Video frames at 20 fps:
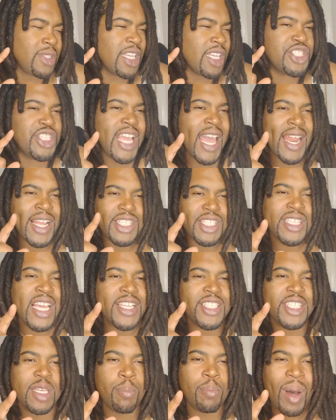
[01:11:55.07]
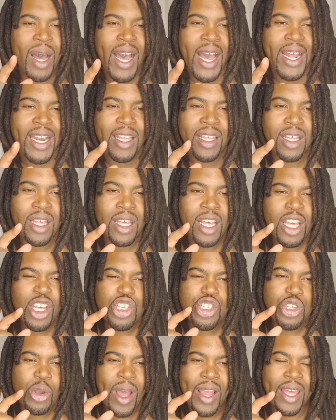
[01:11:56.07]
she got a sexy body.
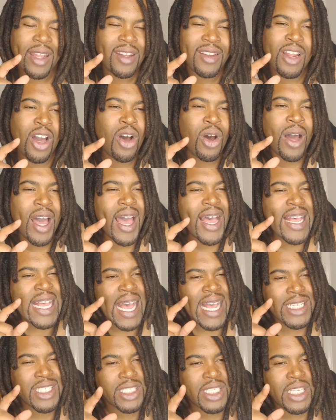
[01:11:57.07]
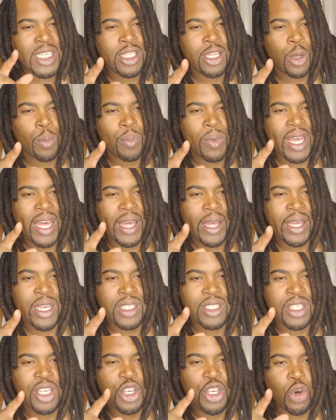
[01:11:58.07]
So I see them
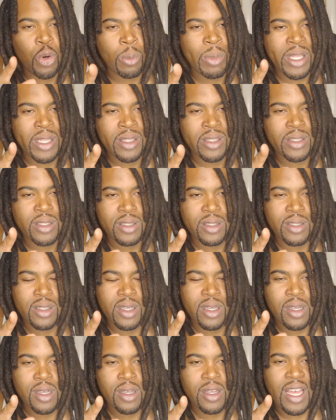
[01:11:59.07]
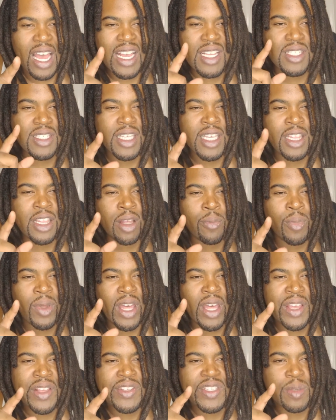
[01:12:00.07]
as humans. I see them
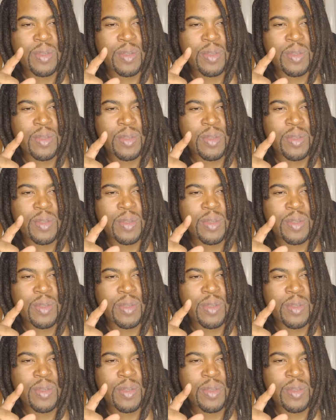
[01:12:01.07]
as